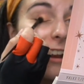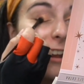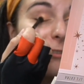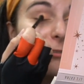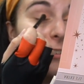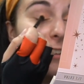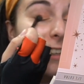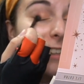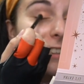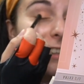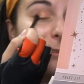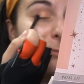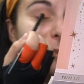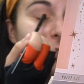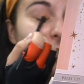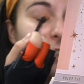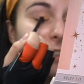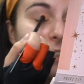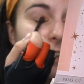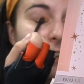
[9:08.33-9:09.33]
I feel like that'd be
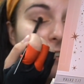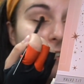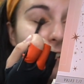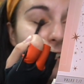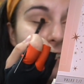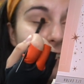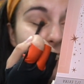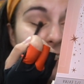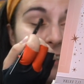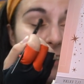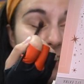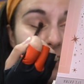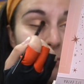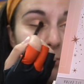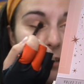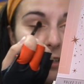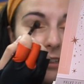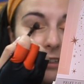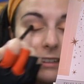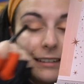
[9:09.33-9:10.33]
hilarious. At least it'd be
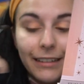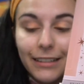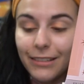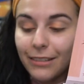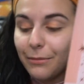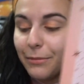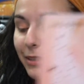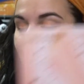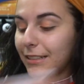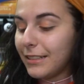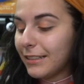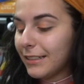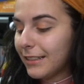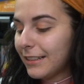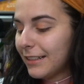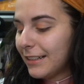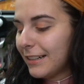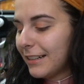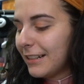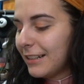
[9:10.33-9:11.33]
hilarious to me.
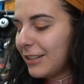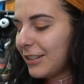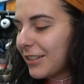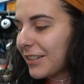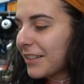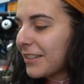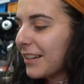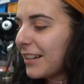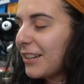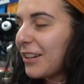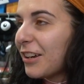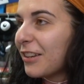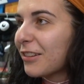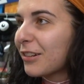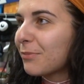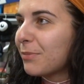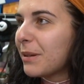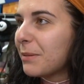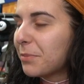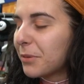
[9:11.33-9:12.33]
Just because I know
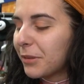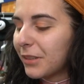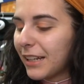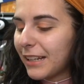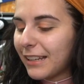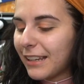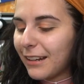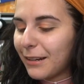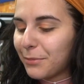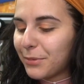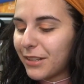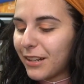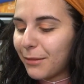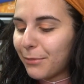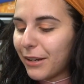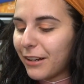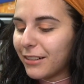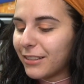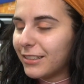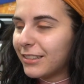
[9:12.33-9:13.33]
there'd people like get upset
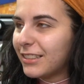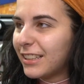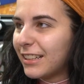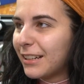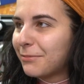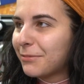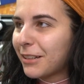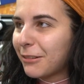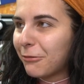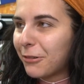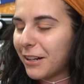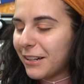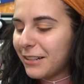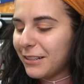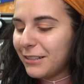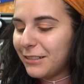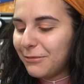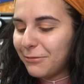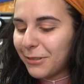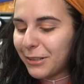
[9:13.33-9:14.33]
about it. And I'm like, why are
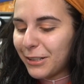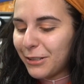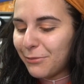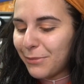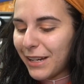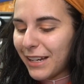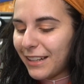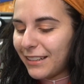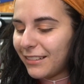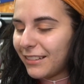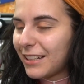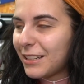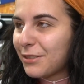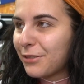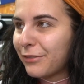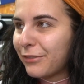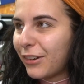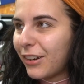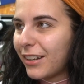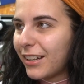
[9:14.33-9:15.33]
you, why are you mad? It's
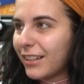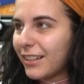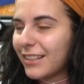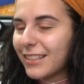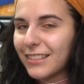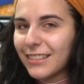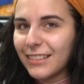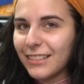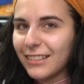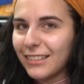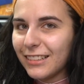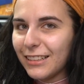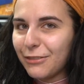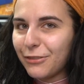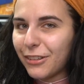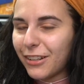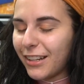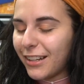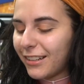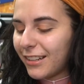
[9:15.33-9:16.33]
fine. It's literally
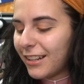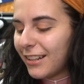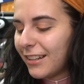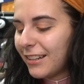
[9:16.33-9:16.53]
fine.